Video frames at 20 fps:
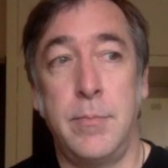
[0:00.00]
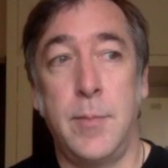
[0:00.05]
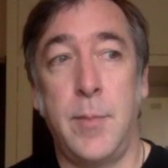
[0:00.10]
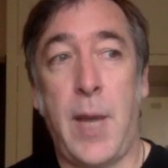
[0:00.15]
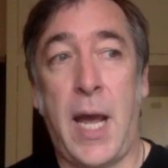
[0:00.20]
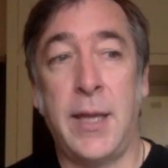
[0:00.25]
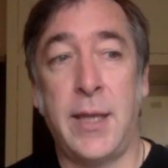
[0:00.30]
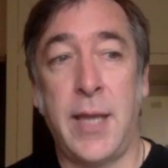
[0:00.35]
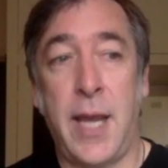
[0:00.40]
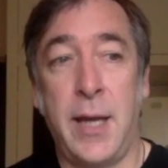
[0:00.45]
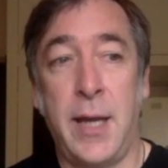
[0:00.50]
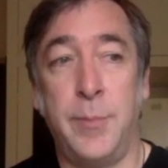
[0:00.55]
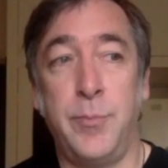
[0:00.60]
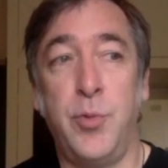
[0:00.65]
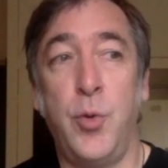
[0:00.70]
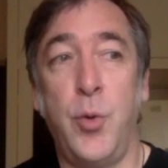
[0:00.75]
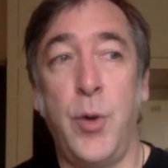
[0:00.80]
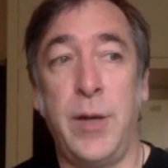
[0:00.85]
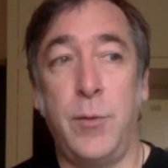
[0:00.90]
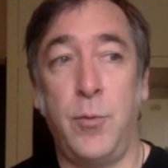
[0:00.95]
at a
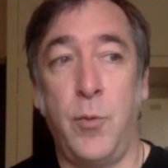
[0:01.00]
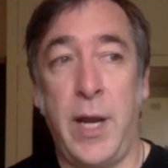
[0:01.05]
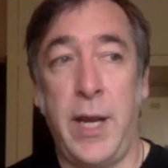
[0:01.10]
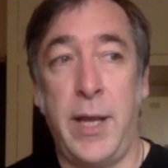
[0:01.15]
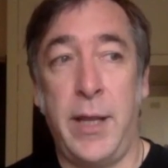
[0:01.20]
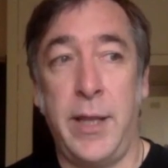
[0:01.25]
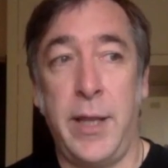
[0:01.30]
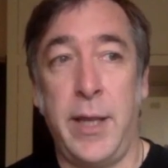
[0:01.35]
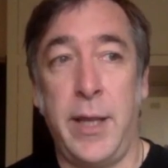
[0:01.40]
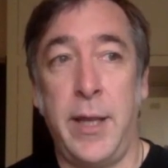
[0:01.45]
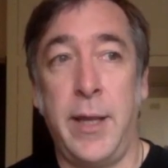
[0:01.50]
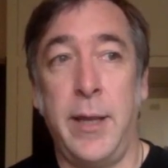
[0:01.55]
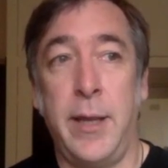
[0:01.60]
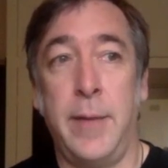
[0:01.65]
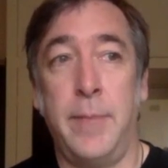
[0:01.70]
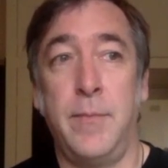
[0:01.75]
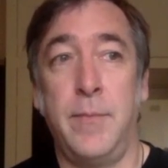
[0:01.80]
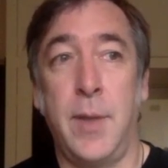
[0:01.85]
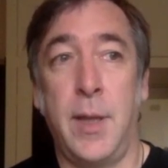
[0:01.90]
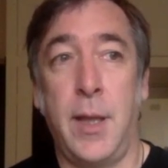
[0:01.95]
point where they're
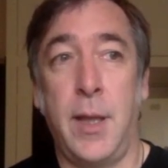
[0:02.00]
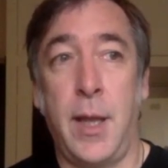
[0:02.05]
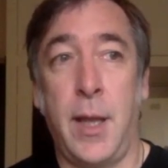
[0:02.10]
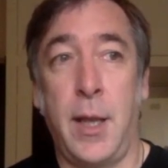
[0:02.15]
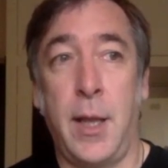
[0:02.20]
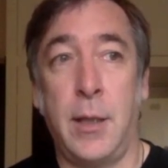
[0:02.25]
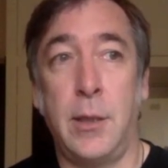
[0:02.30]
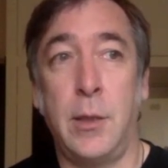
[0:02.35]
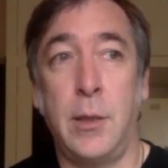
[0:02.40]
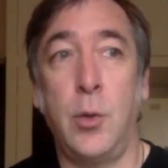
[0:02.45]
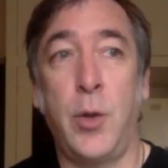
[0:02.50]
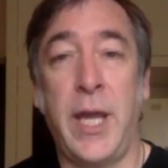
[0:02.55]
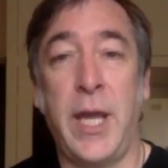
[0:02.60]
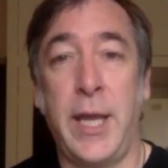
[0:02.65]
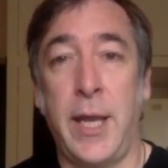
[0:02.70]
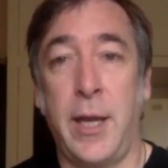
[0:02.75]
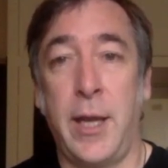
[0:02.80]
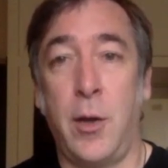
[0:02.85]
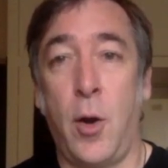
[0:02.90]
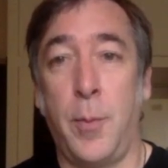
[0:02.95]
looking
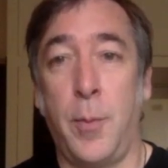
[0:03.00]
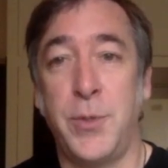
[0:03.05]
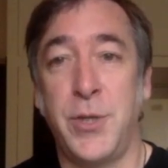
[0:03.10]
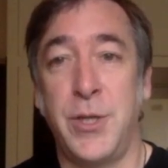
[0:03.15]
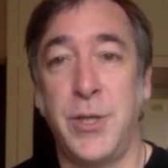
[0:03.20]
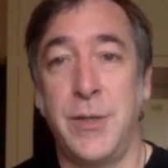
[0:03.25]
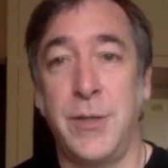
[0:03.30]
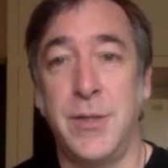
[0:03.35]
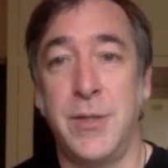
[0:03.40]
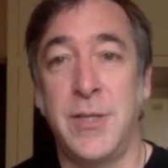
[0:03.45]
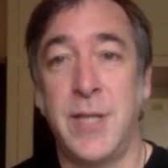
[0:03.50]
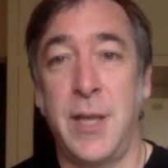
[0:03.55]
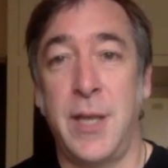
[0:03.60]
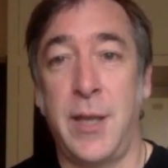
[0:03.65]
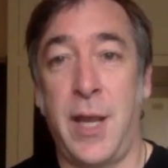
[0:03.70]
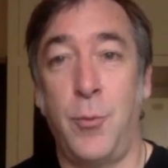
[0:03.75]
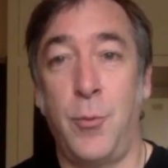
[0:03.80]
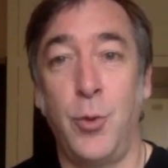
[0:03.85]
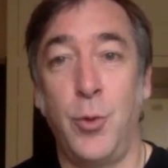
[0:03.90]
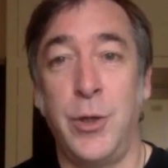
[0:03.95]
at options that
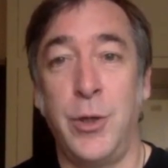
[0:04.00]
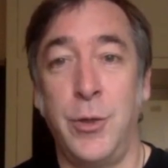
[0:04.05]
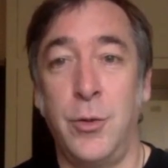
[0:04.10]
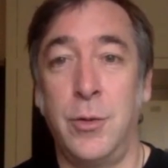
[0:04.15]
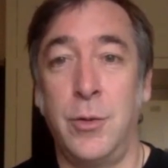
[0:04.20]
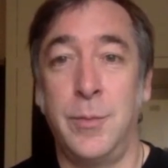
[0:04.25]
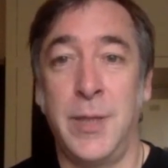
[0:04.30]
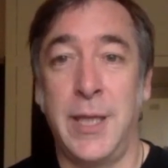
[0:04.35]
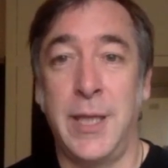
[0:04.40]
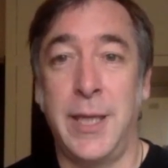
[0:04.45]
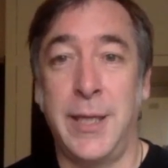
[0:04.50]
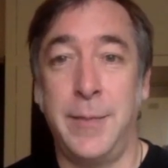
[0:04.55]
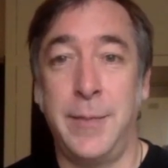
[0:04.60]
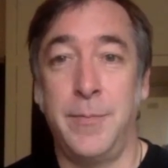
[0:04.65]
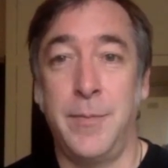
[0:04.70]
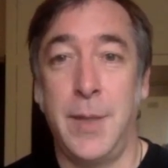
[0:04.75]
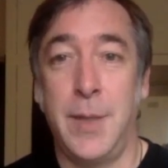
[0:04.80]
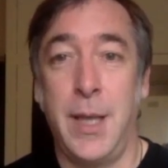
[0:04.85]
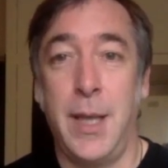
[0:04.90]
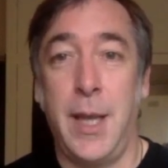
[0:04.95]
they wouldn't normally
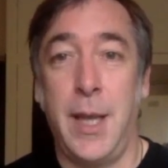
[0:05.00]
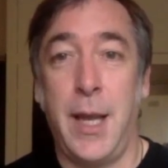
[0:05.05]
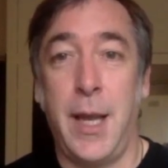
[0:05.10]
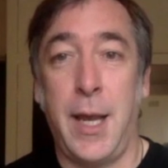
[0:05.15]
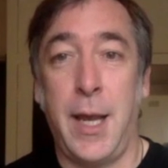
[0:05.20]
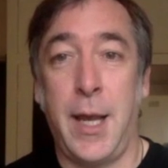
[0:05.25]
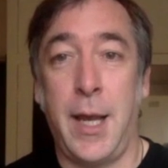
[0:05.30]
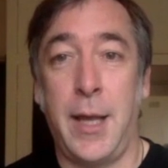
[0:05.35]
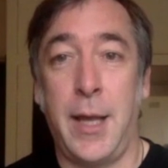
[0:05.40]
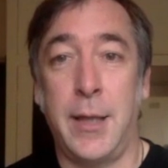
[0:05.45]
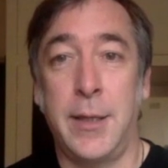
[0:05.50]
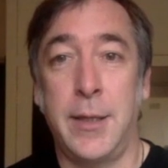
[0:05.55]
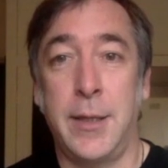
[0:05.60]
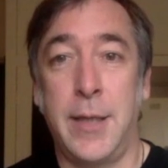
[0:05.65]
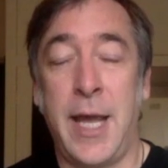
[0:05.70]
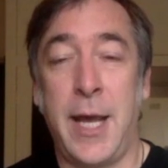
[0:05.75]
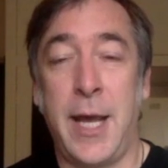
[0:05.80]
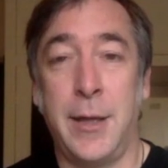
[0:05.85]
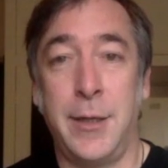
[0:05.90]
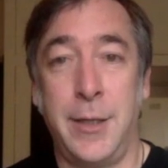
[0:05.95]

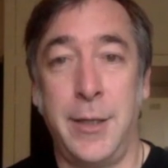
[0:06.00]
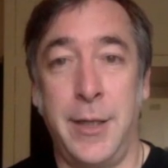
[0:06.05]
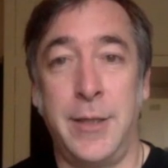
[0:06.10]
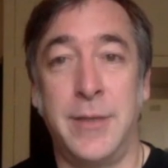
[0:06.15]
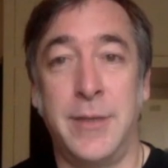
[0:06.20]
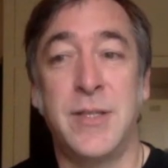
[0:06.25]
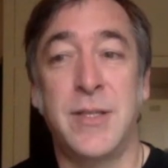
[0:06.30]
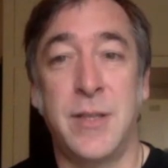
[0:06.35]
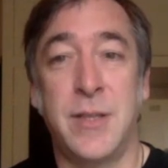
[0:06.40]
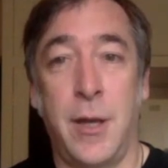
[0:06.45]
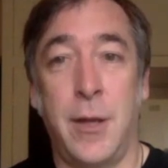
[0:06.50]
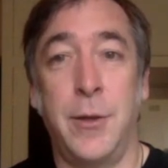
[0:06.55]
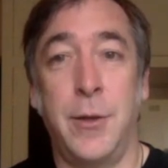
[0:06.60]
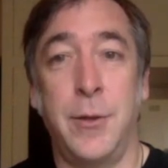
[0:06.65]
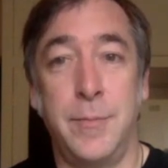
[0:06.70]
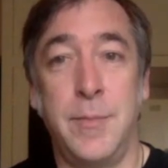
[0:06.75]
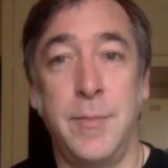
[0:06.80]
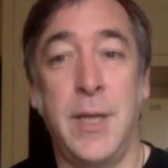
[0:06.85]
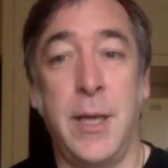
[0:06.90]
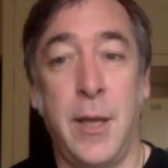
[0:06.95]
countenance. So,
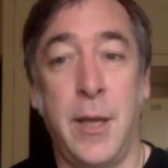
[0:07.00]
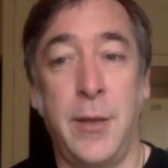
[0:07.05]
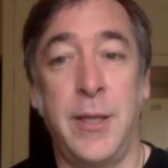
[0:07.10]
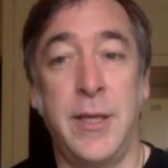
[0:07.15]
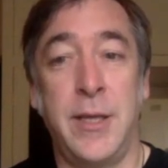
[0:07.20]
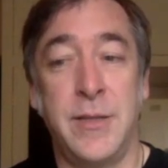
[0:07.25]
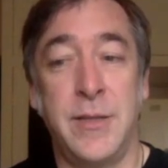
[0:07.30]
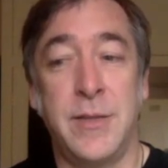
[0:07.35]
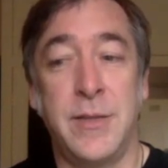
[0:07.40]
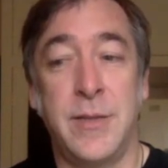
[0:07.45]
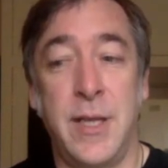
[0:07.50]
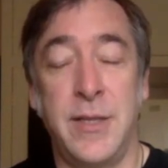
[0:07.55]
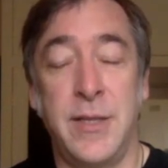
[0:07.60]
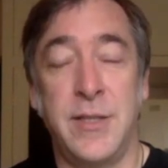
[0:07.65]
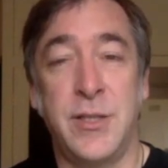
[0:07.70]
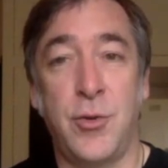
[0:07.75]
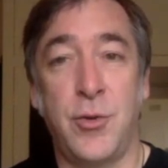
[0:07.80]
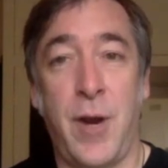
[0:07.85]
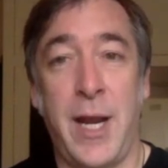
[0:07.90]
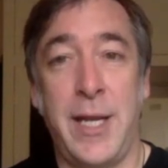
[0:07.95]
there's
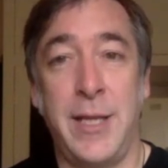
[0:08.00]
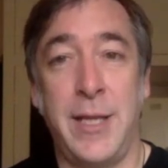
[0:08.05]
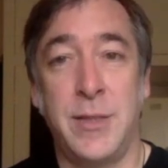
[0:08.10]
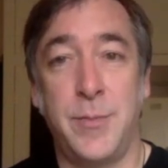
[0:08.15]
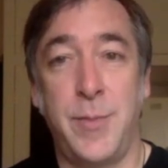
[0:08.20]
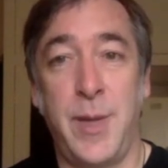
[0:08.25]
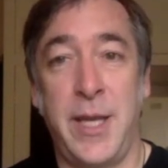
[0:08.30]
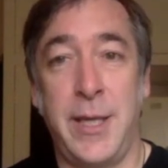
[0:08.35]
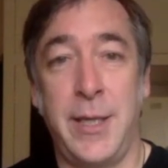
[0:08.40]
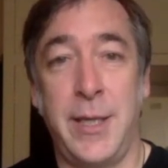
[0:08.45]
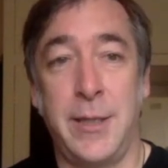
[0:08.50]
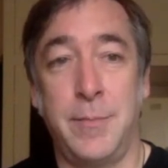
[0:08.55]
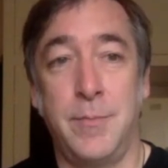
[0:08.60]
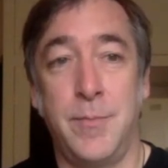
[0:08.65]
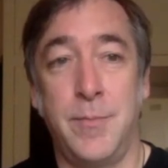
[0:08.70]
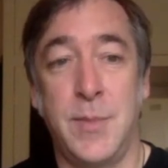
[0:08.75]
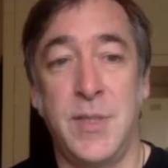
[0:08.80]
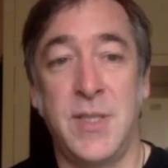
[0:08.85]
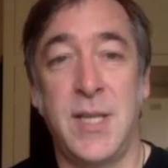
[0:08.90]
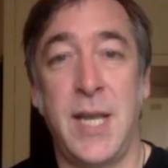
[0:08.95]
strains being
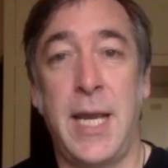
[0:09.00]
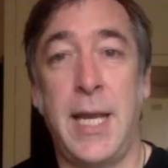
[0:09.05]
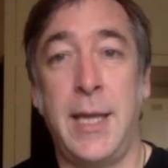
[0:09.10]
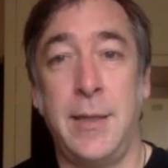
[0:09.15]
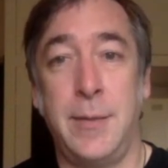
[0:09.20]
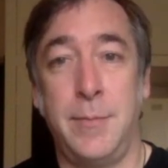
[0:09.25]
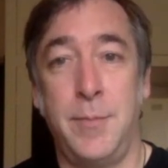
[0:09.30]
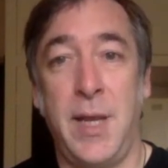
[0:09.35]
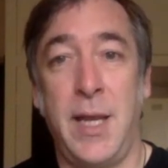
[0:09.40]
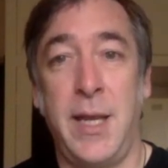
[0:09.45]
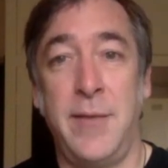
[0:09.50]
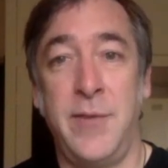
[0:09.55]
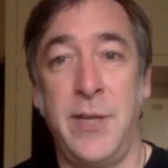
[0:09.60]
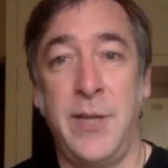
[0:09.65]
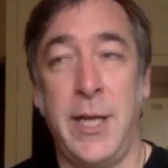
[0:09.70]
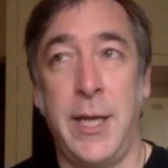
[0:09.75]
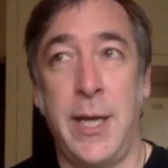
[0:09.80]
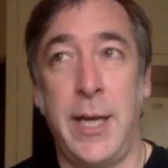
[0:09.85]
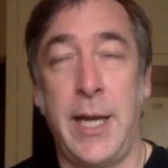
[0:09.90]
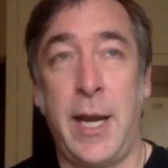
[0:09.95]
seen even
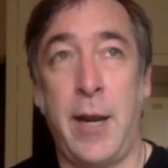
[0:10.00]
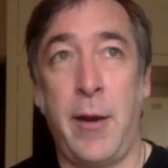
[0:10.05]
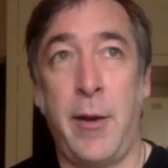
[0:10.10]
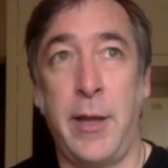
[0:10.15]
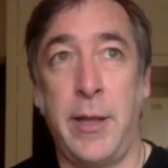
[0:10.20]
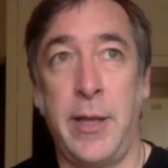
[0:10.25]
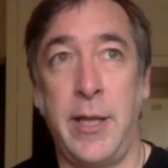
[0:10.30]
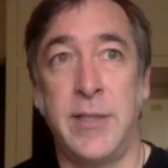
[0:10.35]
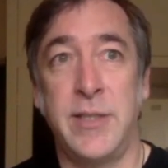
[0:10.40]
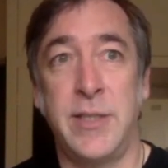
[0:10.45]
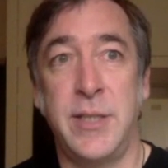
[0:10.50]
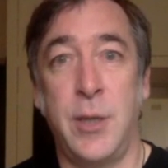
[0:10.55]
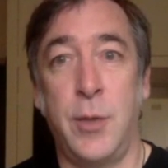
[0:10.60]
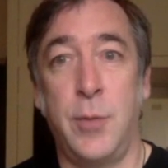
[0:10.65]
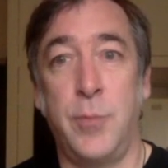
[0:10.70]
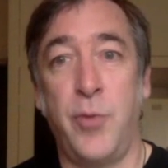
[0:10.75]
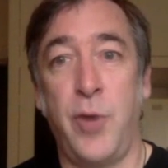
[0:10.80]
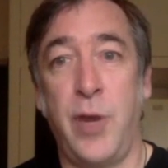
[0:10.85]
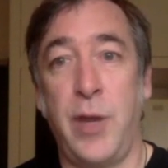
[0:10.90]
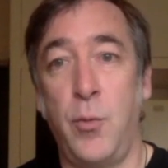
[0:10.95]
in an area that's dealt
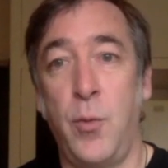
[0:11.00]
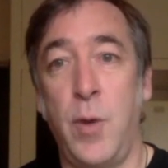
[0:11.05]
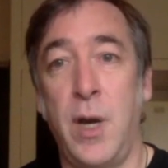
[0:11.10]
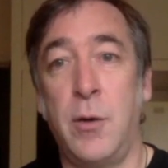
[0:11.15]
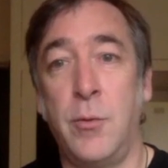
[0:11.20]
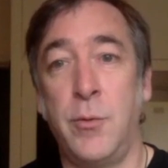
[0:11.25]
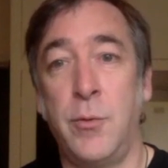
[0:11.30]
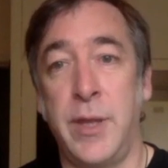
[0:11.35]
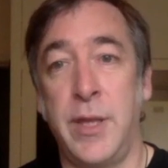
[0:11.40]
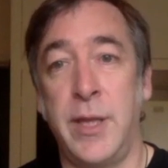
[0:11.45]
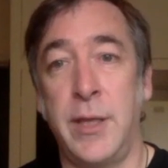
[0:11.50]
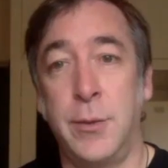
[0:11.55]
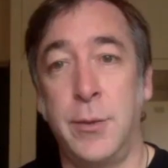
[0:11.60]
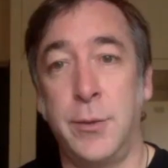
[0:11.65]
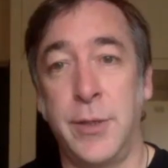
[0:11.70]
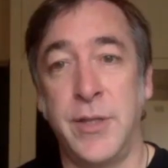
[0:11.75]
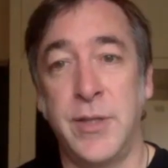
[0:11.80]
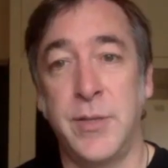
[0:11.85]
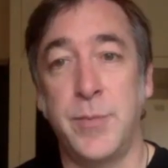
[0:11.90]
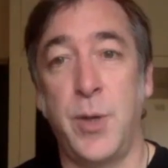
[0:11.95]
pretty well with the
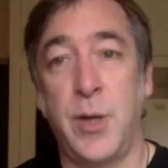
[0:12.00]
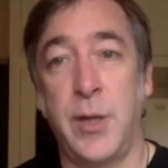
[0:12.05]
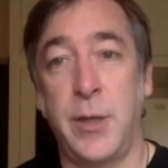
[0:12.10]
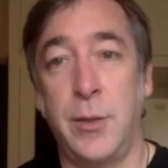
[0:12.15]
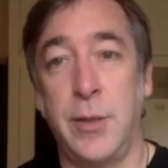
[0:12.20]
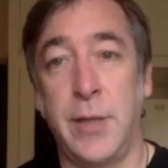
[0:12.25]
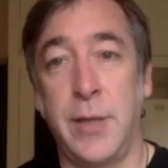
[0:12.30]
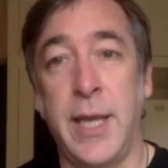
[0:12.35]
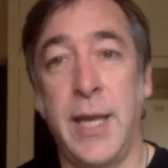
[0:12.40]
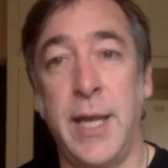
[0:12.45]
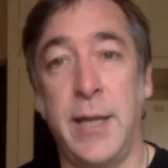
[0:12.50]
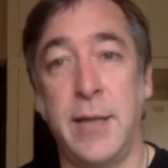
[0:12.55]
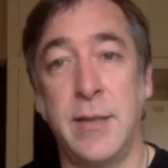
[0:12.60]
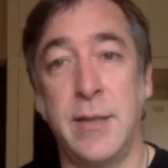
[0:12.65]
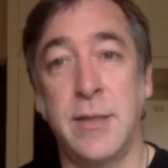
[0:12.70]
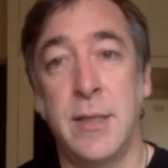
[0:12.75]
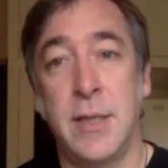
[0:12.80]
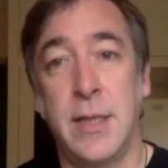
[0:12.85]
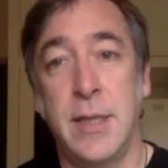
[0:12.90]
illness by all accounts.